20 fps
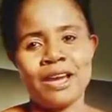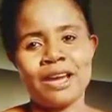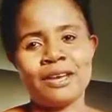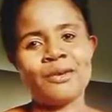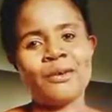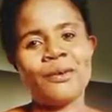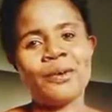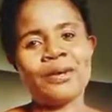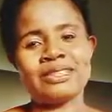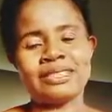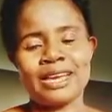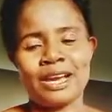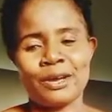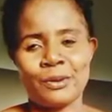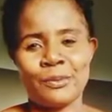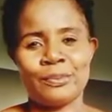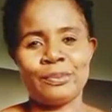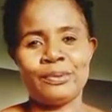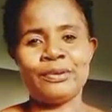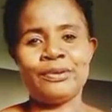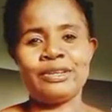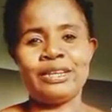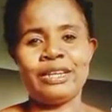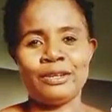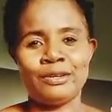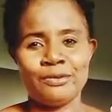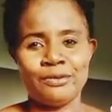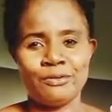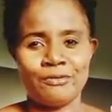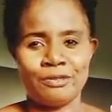you once I upload a
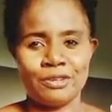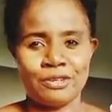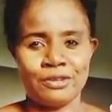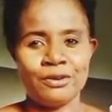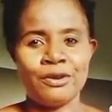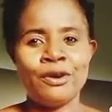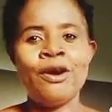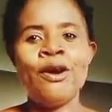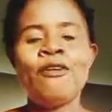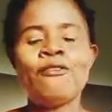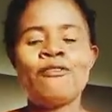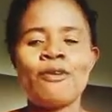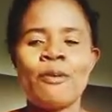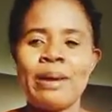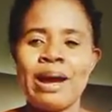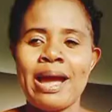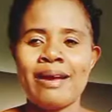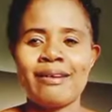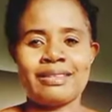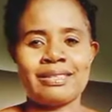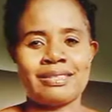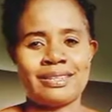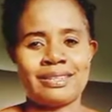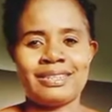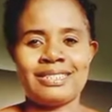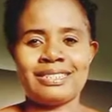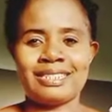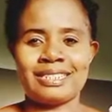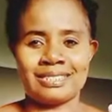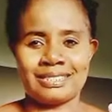new video. For my returning
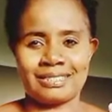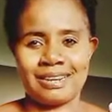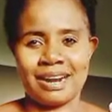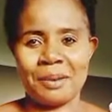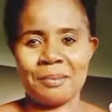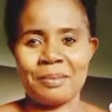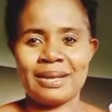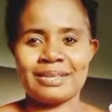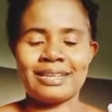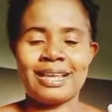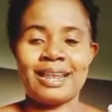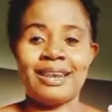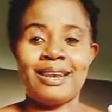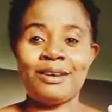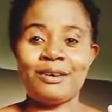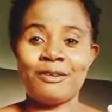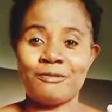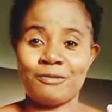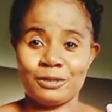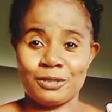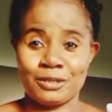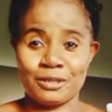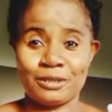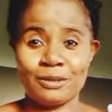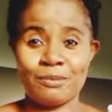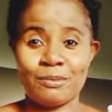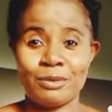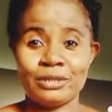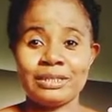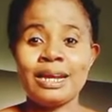subscribers, I love you so
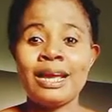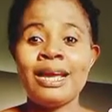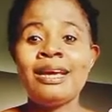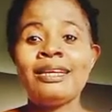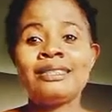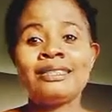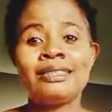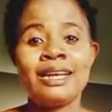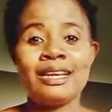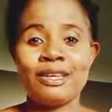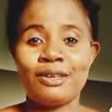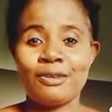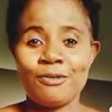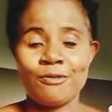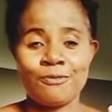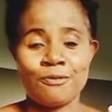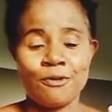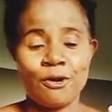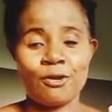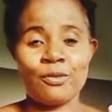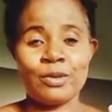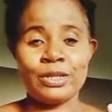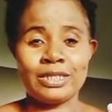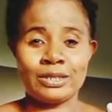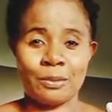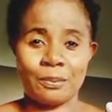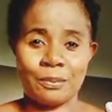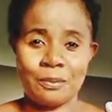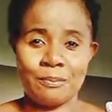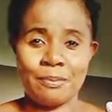much. Thank you for always
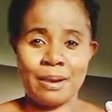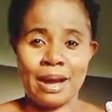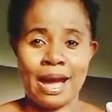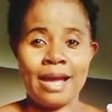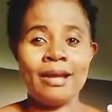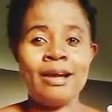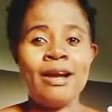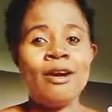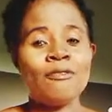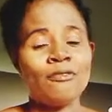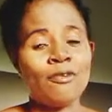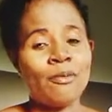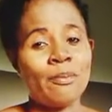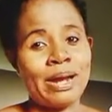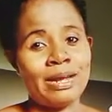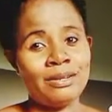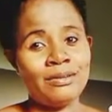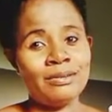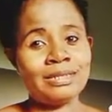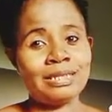stopping by. For my new